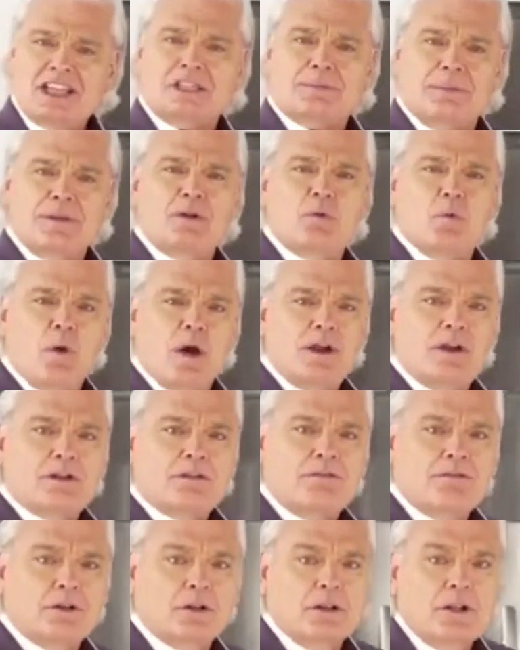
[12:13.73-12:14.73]
It's been
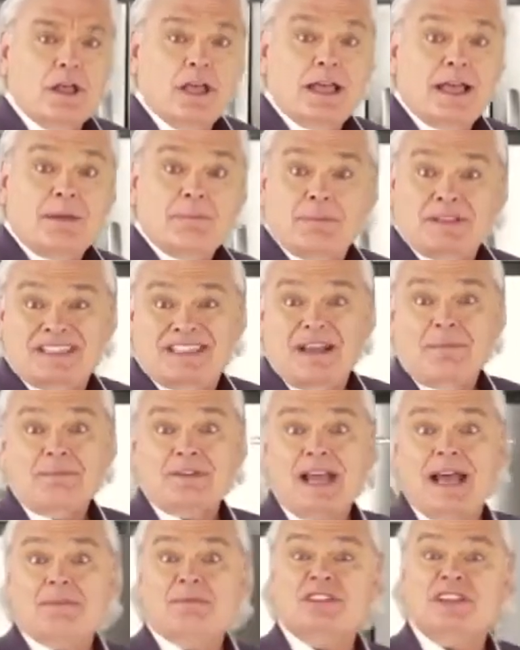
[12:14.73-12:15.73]
wonderful, but
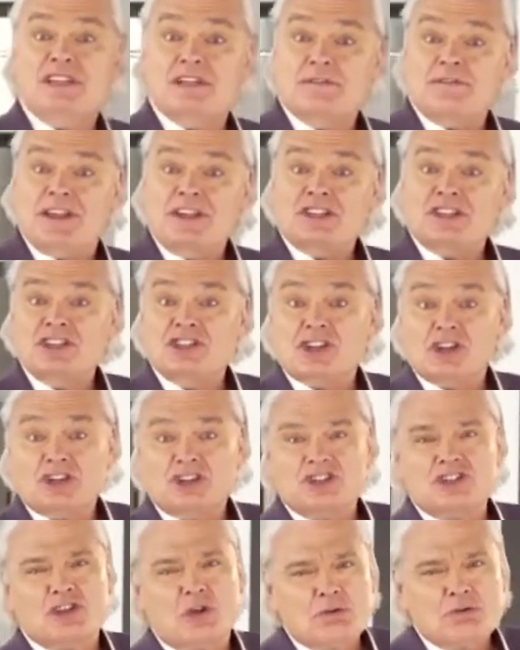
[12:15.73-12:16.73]
sometimes the
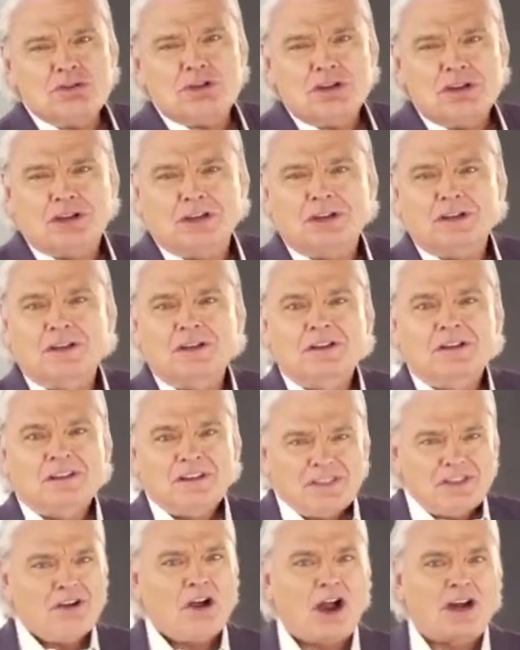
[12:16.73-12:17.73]
inventions are so good,
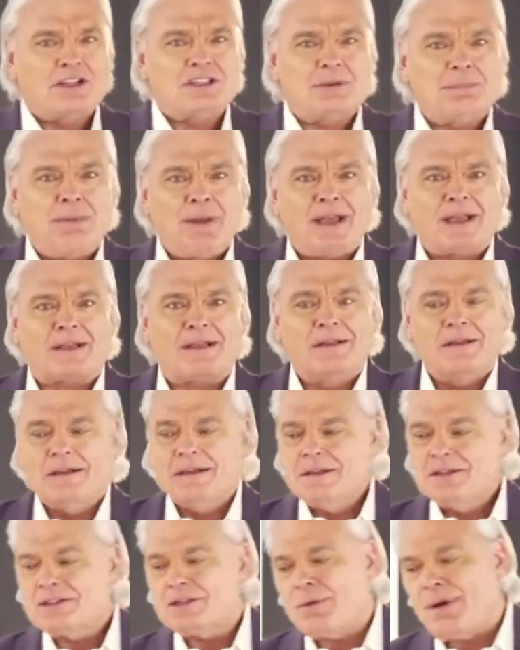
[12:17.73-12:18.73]
they're hard to pick.
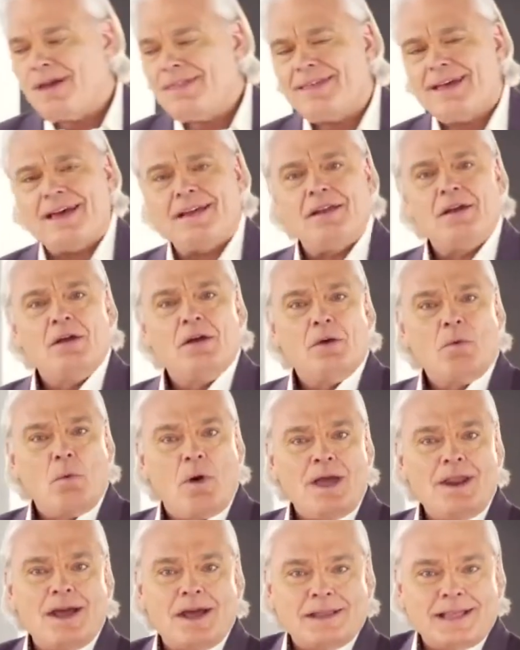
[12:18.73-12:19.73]
So I thought,
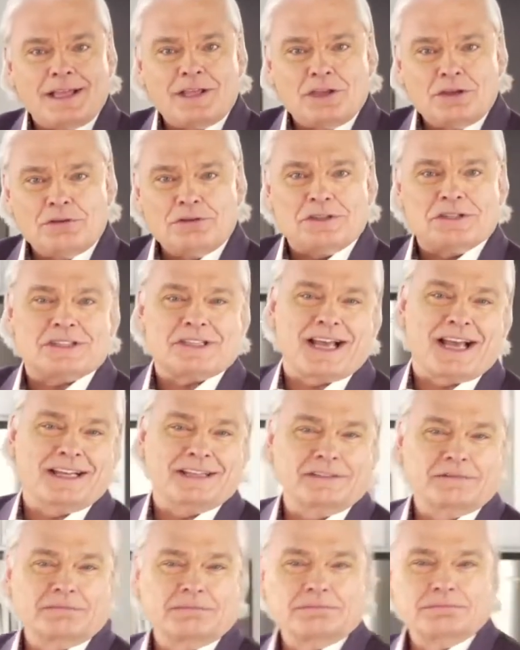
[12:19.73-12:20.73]
why not let you
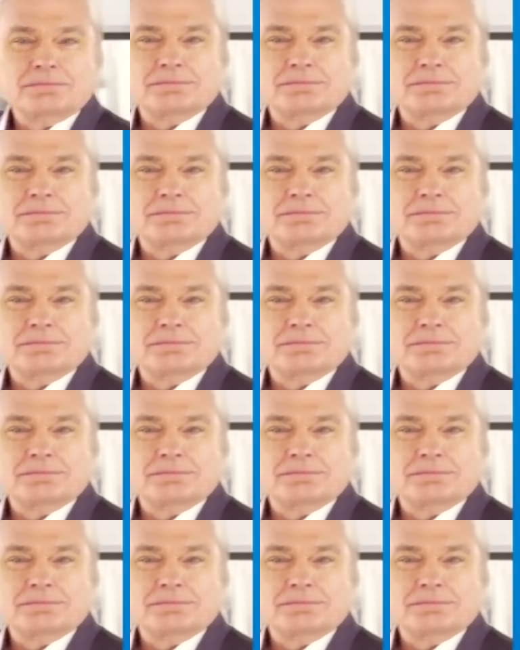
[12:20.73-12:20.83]
decide?